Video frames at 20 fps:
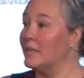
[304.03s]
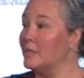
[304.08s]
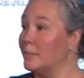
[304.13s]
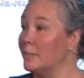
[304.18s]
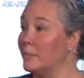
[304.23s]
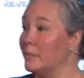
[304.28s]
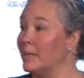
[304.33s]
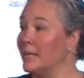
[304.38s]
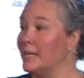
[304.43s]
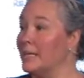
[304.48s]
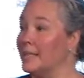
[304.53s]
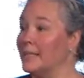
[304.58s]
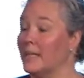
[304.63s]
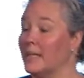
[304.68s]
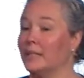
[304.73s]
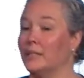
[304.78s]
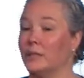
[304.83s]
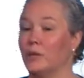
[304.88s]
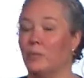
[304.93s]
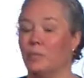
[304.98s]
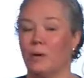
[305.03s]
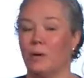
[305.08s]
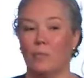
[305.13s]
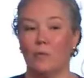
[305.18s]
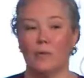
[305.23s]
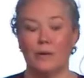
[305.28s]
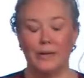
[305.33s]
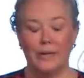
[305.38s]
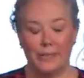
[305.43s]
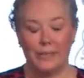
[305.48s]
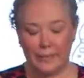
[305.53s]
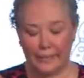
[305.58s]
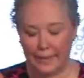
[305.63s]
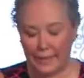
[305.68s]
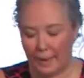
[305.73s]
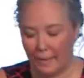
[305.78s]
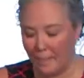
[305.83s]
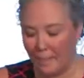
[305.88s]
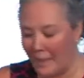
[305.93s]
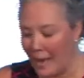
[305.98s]
into place a little bit more
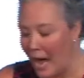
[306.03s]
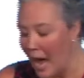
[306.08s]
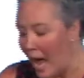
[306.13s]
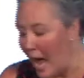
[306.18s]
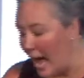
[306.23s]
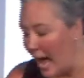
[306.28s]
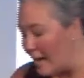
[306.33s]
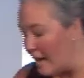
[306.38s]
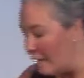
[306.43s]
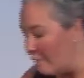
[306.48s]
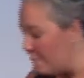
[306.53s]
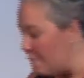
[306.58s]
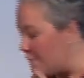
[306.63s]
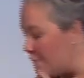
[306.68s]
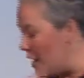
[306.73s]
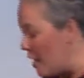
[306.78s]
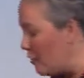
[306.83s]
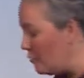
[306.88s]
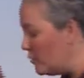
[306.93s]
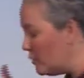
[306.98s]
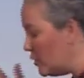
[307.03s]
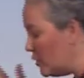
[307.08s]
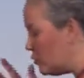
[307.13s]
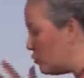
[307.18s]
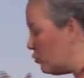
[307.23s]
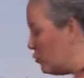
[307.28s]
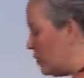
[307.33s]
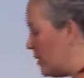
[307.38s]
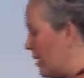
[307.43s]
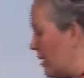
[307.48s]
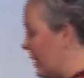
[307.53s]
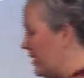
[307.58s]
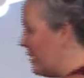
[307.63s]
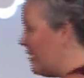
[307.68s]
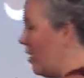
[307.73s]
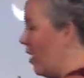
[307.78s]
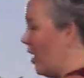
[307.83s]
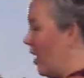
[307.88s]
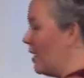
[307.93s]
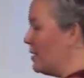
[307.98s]
easily. And I found this
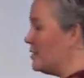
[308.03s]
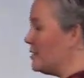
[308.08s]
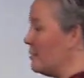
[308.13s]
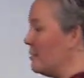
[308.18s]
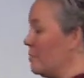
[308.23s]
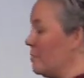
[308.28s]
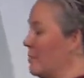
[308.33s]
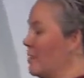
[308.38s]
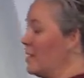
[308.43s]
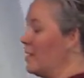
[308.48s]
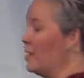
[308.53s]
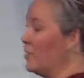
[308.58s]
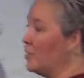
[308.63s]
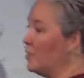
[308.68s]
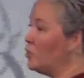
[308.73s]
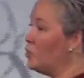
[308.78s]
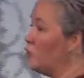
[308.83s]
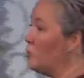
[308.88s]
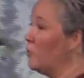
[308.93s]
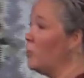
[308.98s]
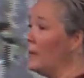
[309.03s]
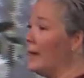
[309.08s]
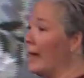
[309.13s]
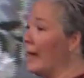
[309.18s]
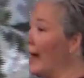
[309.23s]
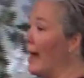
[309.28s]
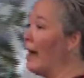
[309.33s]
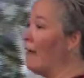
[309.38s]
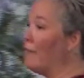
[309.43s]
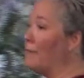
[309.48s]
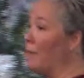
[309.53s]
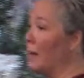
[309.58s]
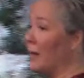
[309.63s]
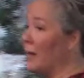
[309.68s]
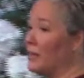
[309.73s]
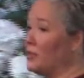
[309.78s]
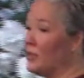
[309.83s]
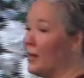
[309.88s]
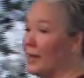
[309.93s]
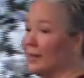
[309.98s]
really awesome
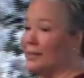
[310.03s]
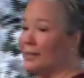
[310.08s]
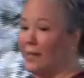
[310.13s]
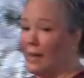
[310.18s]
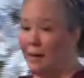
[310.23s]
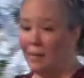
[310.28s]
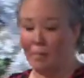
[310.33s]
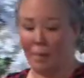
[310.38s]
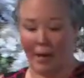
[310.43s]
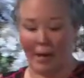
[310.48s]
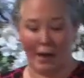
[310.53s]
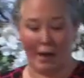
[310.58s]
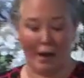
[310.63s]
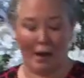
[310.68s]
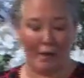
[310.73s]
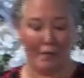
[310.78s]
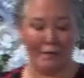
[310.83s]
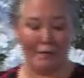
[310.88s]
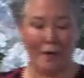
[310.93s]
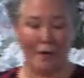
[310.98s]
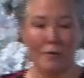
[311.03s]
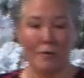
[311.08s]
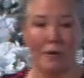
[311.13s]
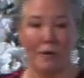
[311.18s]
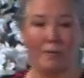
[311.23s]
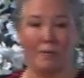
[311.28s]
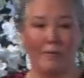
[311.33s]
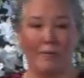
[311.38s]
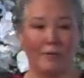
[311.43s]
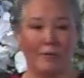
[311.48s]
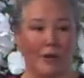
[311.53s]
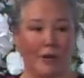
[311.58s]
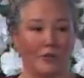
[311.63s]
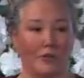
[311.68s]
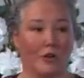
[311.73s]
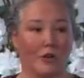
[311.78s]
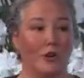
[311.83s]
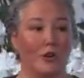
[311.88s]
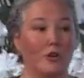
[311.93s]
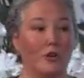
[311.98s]
2.5-page essay by our founder, Reverend
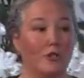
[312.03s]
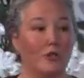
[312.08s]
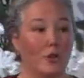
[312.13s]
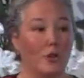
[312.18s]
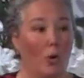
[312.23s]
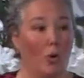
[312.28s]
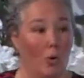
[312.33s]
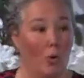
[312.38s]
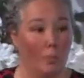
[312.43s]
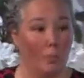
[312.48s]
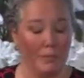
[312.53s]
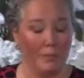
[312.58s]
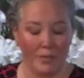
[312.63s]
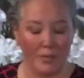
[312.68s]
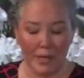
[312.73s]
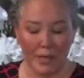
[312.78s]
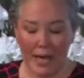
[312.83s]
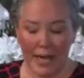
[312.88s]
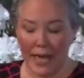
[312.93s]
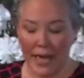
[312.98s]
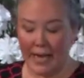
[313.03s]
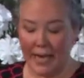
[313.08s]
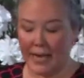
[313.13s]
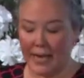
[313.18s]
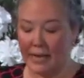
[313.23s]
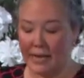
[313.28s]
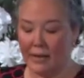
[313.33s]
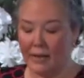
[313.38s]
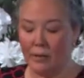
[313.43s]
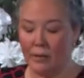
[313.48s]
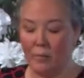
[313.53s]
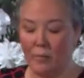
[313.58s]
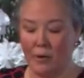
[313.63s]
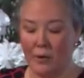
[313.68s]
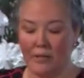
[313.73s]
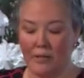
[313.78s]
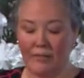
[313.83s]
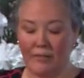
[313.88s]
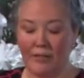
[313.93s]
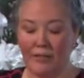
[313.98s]
Dr. Ernest Holmes, in the
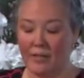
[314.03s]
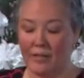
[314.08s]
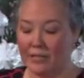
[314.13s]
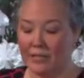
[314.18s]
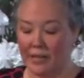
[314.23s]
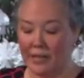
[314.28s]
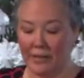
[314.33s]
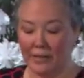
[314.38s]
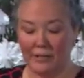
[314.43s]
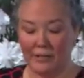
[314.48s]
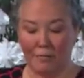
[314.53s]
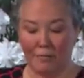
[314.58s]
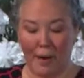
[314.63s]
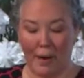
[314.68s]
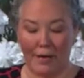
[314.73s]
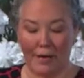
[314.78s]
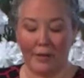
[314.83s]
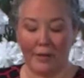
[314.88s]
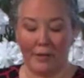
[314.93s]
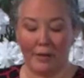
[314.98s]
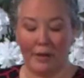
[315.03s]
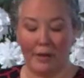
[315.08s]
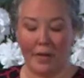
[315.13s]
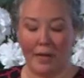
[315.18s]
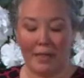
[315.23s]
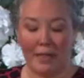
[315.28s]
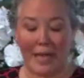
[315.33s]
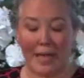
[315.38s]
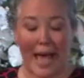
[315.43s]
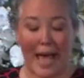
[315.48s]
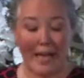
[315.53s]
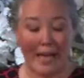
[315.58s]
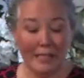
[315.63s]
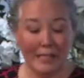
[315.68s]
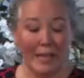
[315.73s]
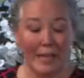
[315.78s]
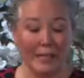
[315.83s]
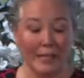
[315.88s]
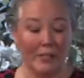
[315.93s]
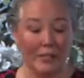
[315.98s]
book Living the Science of Mind. And the
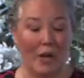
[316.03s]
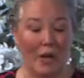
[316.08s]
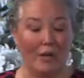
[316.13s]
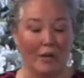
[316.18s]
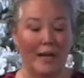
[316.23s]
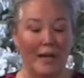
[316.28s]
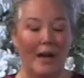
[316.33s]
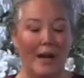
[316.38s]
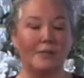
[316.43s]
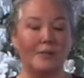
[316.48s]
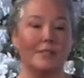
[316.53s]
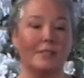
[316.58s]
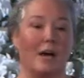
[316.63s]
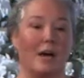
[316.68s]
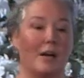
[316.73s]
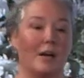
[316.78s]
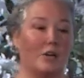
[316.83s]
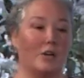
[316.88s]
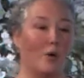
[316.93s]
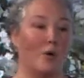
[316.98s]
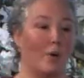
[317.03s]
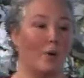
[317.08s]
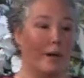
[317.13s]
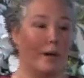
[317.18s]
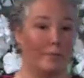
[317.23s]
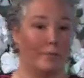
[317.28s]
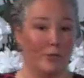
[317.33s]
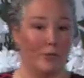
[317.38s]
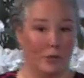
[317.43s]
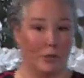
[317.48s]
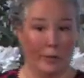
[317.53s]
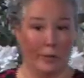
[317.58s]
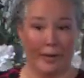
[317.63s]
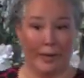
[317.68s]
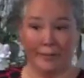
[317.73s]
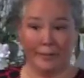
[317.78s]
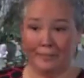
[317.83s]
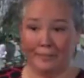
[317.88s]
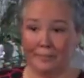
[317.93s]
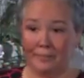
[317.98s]
essay is called, How Does God Know What I'm
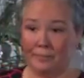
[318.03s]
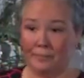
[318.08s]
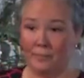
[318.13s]
Doing?